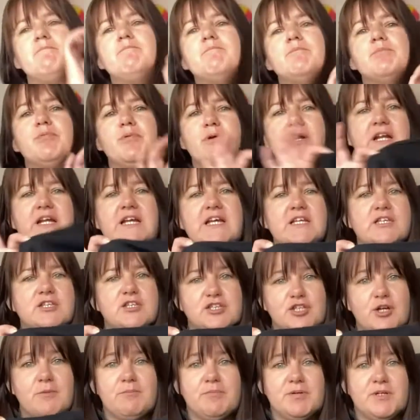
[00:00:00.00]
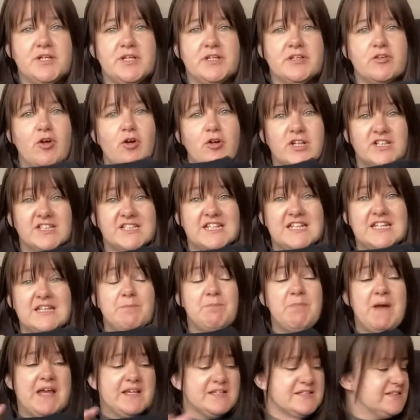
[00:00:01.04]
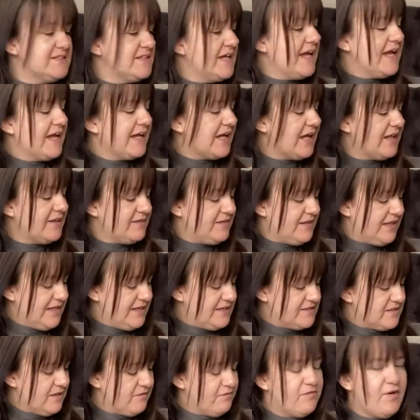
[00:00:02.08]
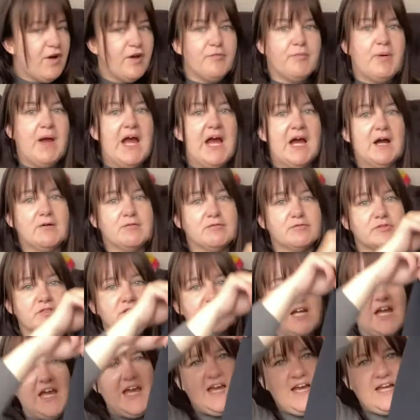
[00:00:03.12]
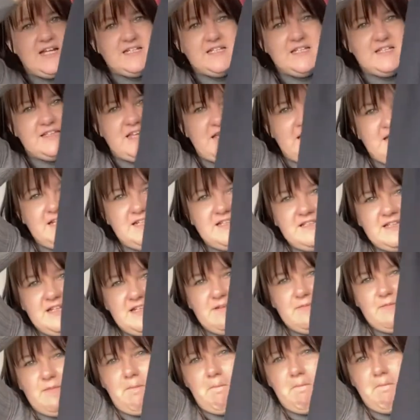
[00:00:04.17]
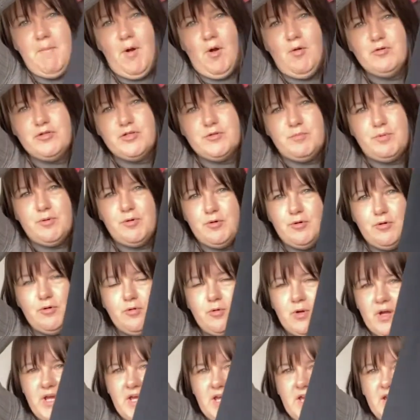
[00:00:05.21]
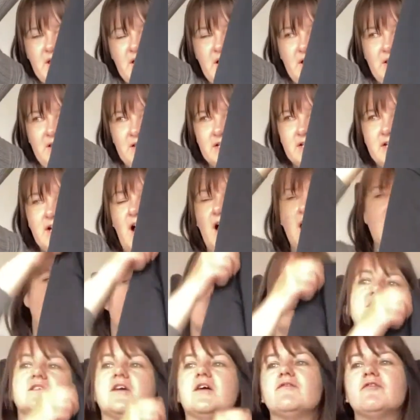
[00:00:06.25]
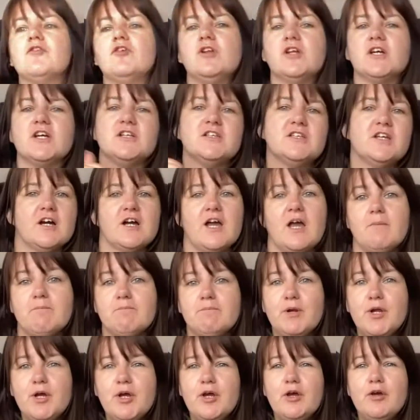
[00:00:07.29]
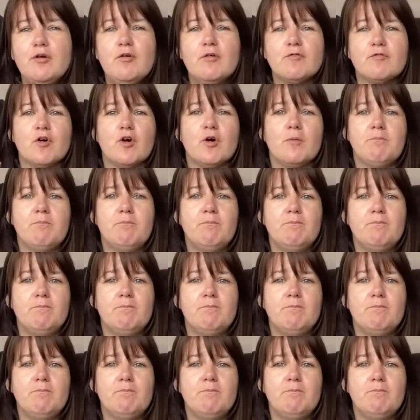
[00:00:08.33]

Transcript: Brilliant jumpers, honestly the best thing. These are £5, and they did them in multiple like colours. I've got like a darker blue, I've got